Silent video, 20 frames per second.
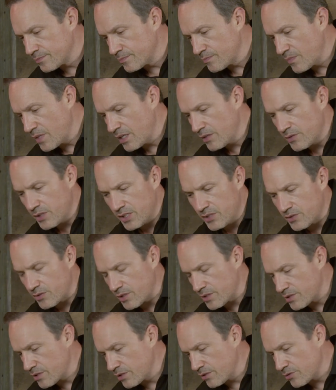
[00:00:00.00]

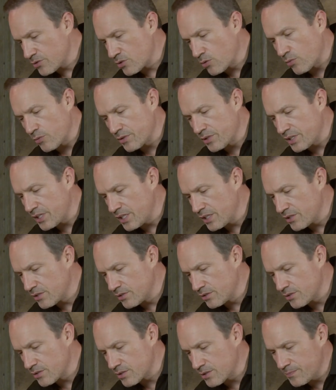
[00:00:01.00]
Interesting, you know, Torridon
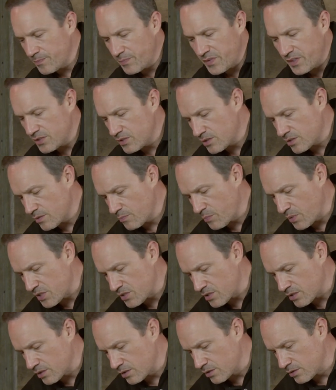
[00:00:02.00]
Hills. It's just a
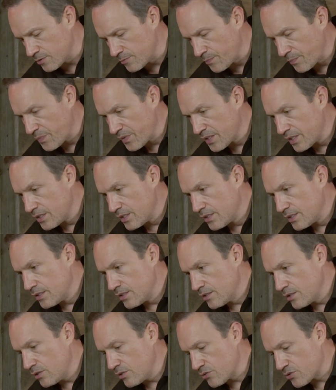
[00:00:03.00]
basic little,
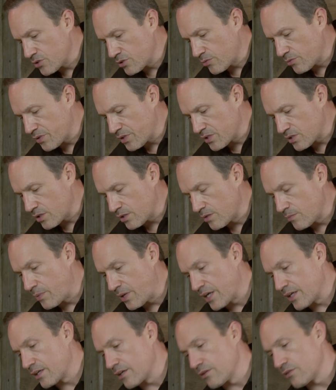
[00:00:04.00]
you know, story that's on the
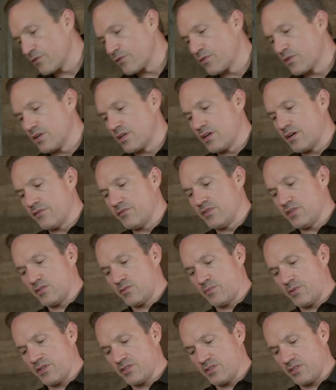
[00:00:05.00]
back and the front of this
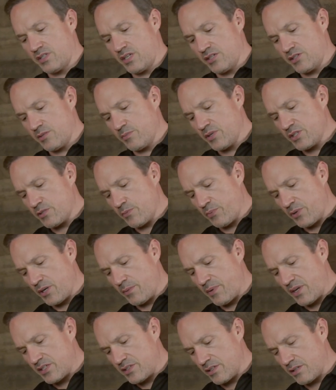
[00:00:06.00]
presentation, but it's a pretty
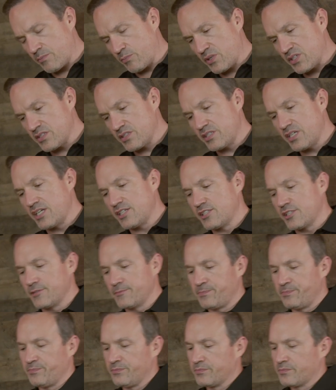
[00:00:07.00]
basic
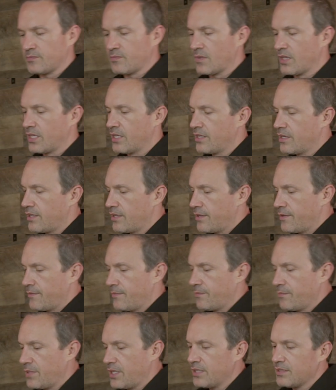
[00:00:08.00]
presentation,
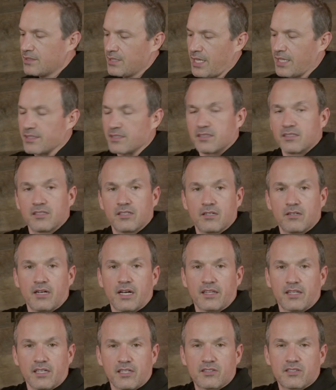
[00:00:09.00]
but it's nice. You know,
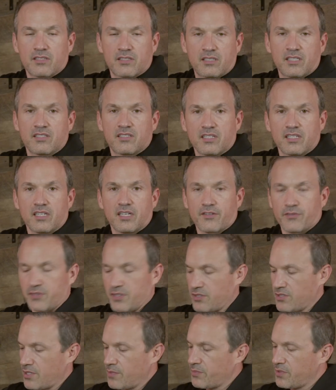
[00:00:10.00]
I think it's a decent gift.
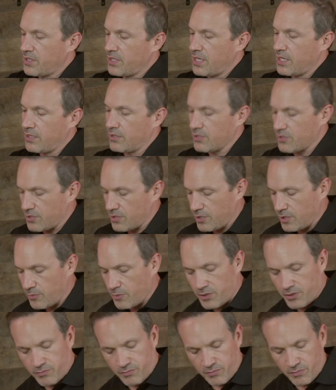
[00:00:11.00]
It's something that looks good
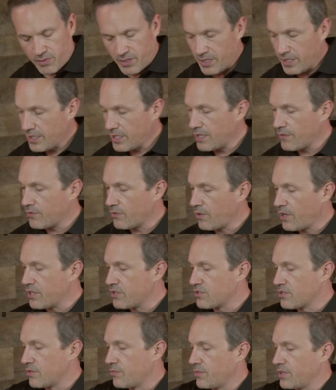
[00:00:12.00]
when you give it away to
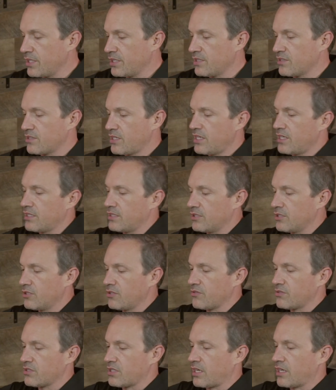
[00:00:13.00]
somebody and say, hey, here you
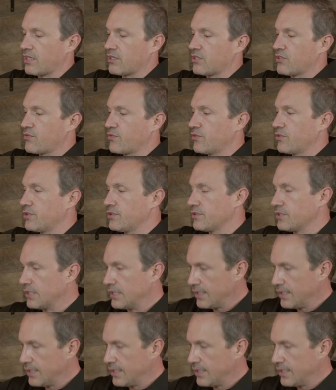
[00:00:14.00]
go, I got this for you.